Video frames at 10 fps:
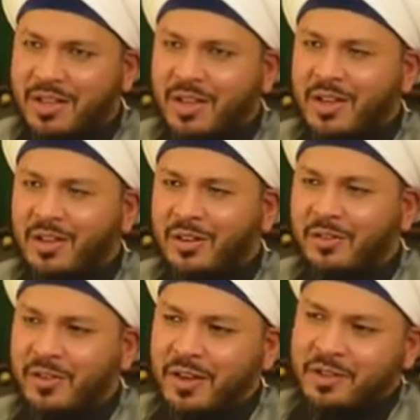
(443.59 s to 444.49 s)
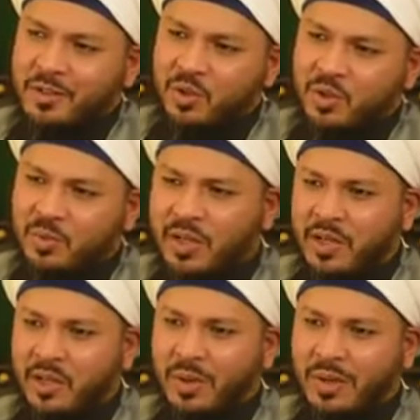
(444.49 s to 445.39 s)
your faith is going to be in
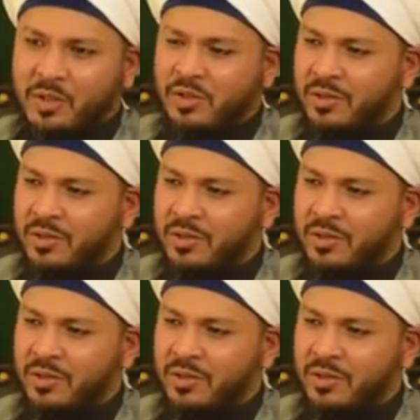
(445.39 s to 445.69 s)
question.